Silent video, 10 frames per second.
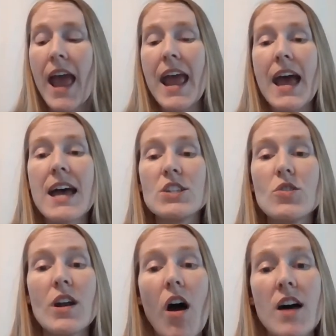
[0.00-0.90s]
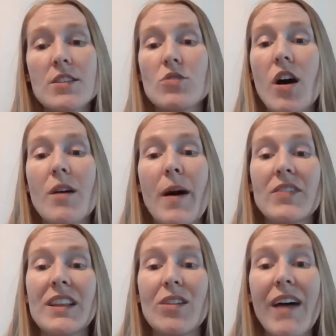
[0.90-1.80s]
And you can also talk about
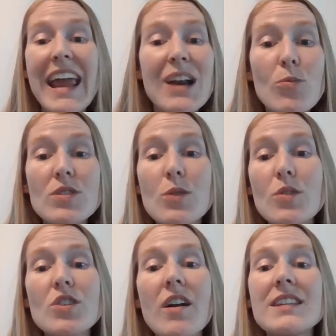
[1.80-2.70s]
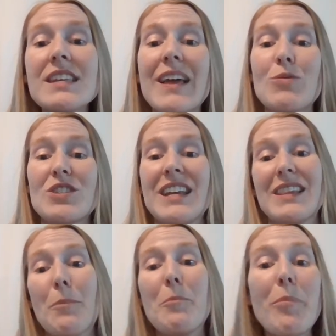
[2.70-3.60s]
the little animals that we're starting to see, like we're seeing
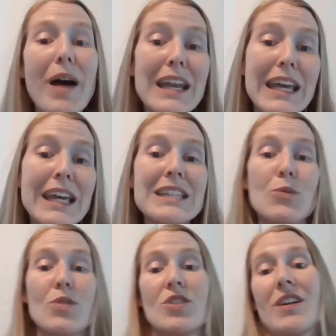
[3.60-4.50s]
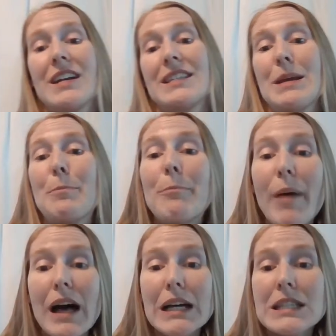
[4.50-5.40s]
the bunnies and we're starting to see
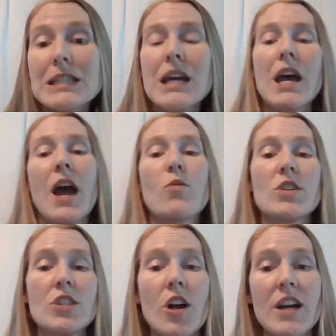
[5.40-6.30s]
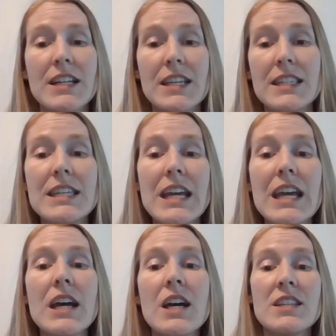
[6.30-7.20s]
bugs and we're starting to
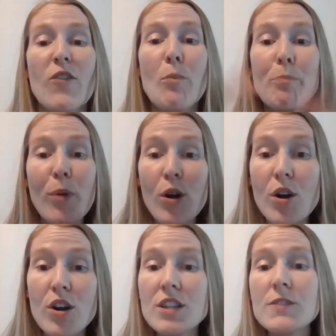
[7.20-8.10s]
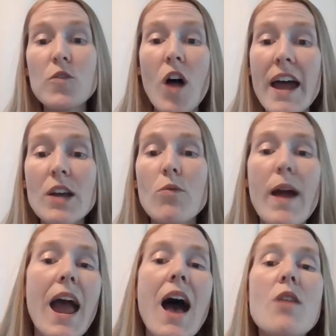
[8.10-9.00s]
see different birds flying
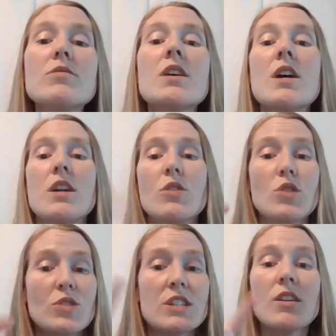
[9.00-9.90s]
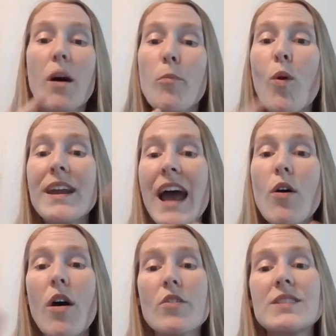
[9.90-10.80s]
around, so just point
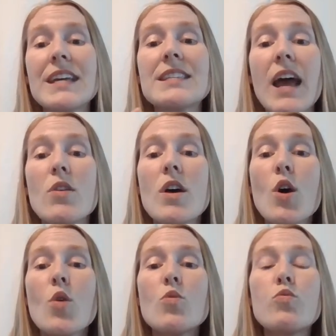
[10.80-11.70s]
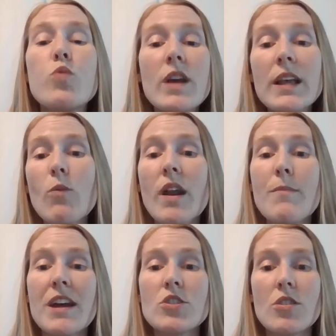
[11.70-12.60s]
out all those things and really want to
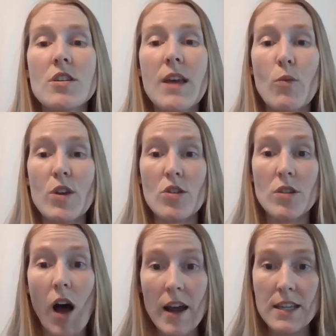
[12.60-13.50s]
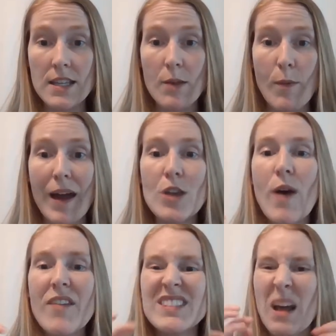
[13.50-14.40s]
make sure that when you're talking to them about it, you
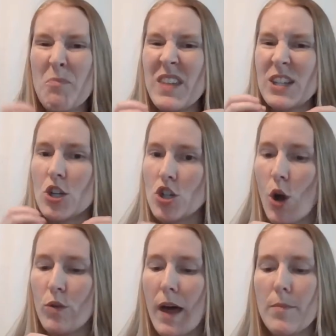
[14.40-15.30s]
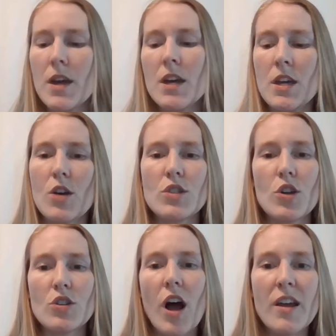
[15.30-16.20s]
have something to show them, so
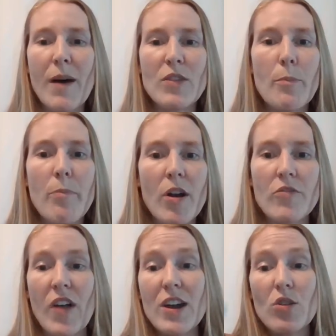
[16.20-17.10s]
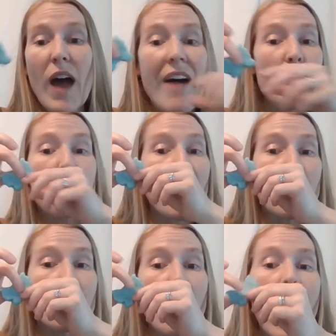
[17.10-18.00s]
you're talking about the butterfly and you have a
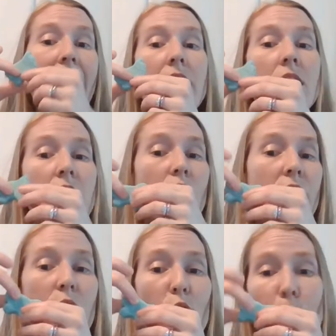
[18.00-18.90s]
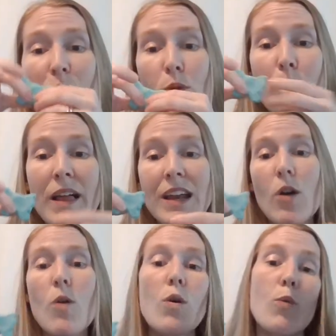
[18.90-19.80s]
butterfly, that you've made with
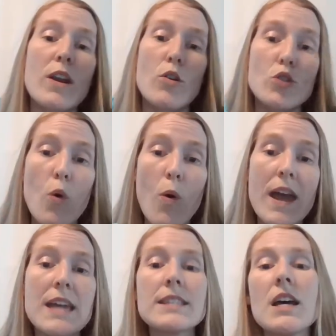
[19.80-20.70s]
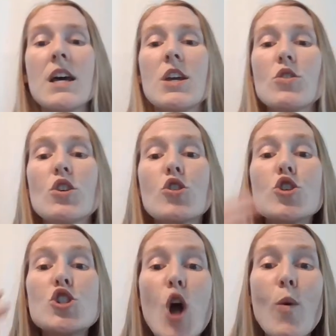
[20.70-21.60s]
Play-Doh or one of your toys, so you're
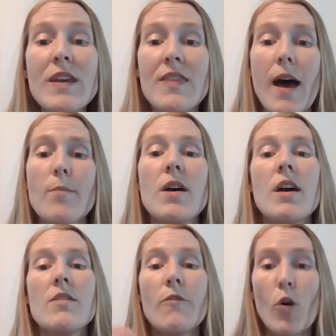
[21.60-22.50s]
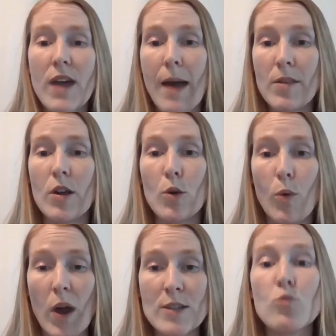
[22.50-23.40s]
showing them the vocabulary
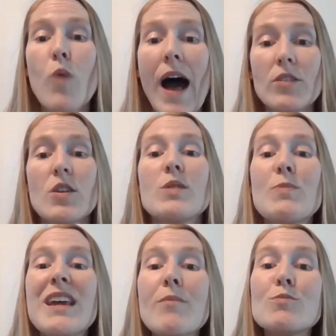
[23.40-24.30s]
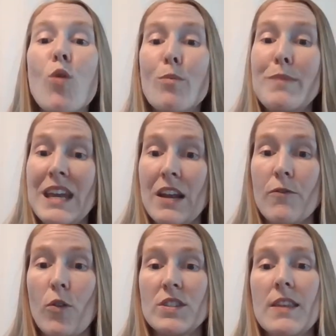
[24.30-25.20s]
as well. So it becomes more
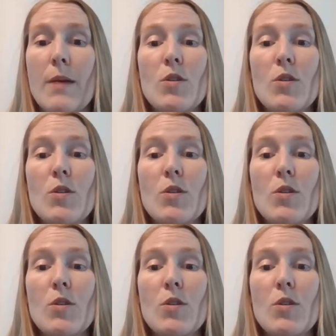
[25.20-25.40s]
meaningful to them.